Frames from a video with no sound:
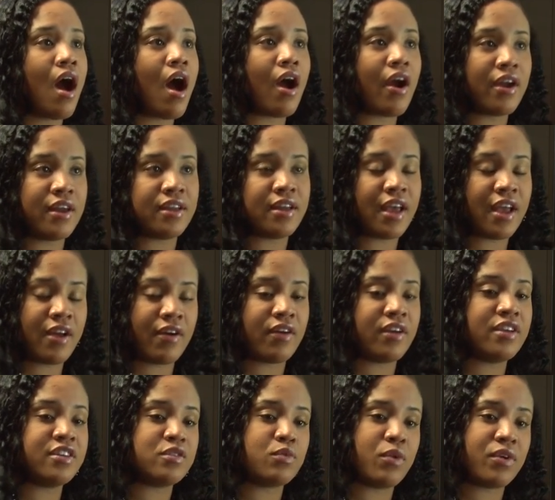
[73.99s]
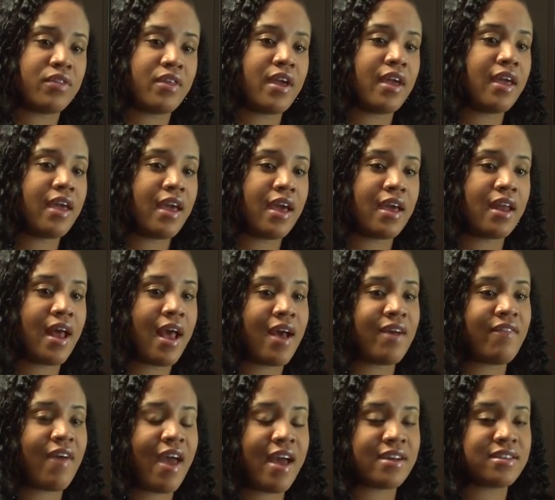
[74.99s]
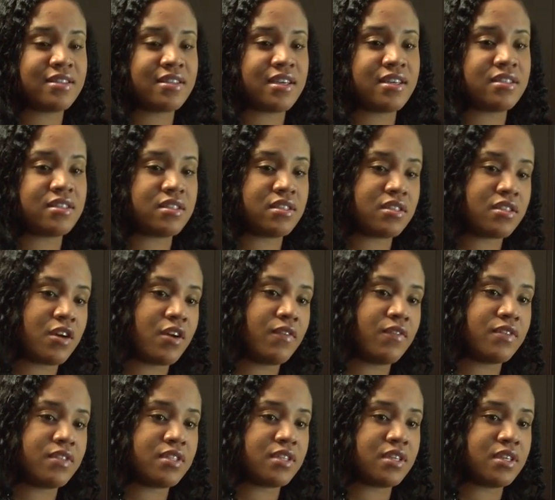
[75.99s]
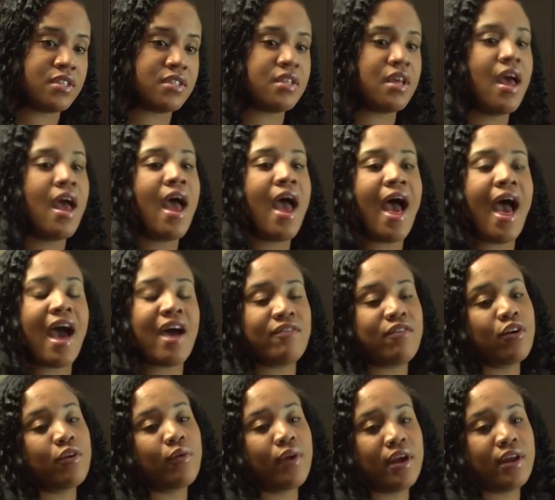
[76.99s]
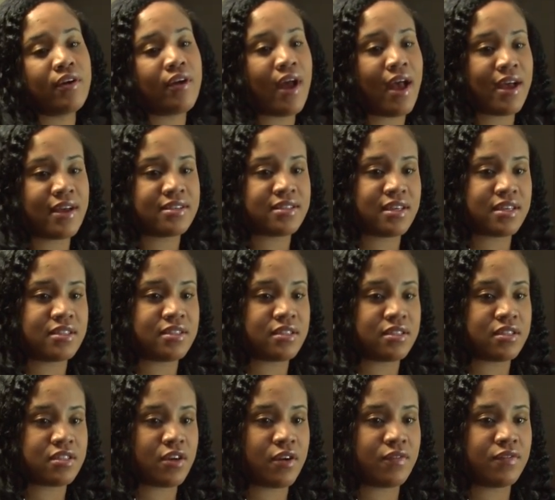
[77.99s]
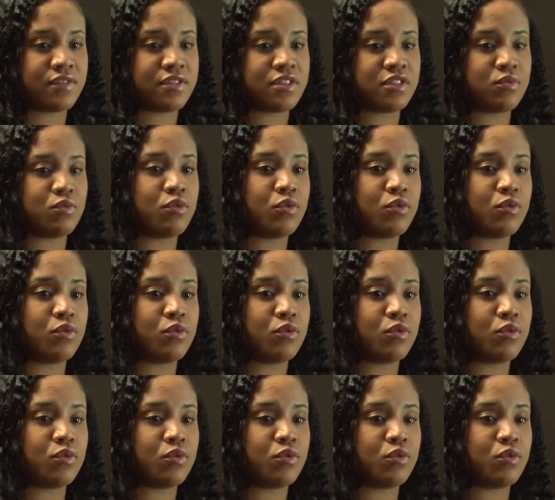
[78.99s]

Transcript: are in areas where they can't have access to services have a greater access to services,